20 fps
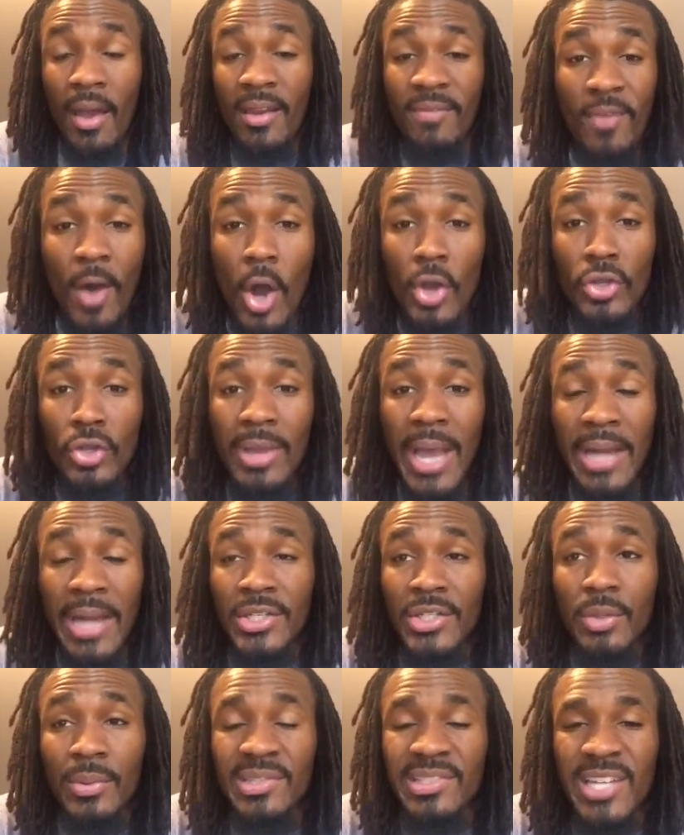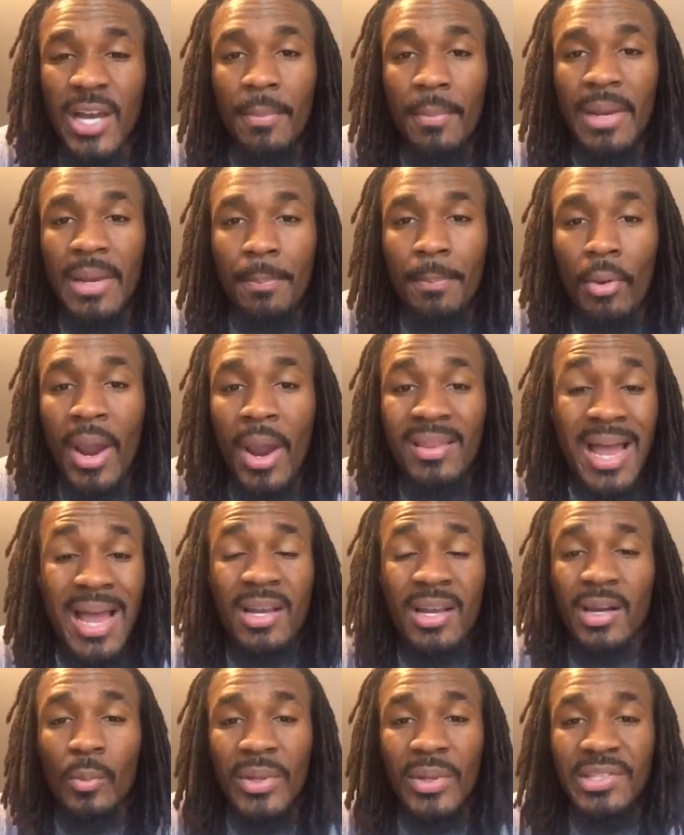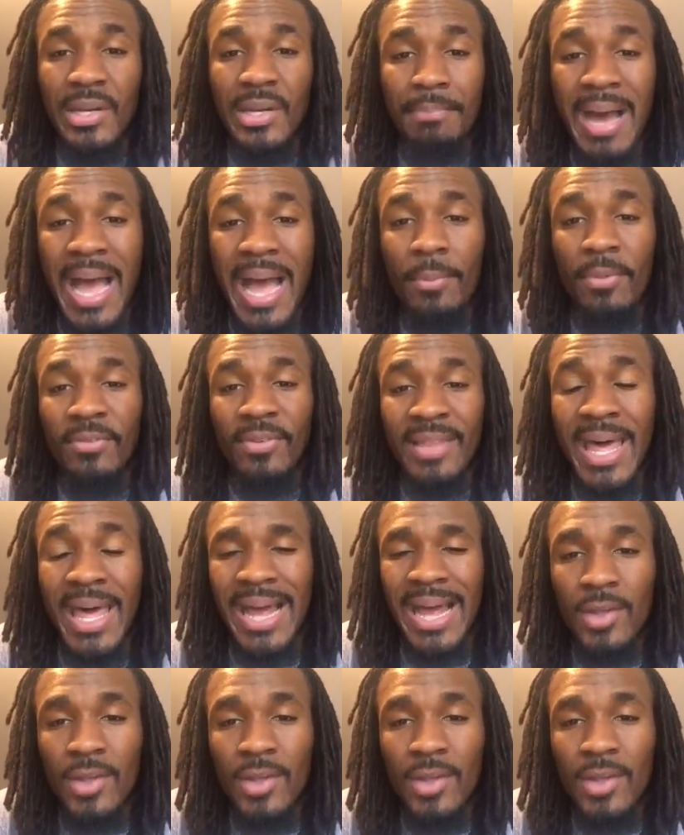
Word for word: if all you got to do is tell me to pray, and I could have went to the Bible for that.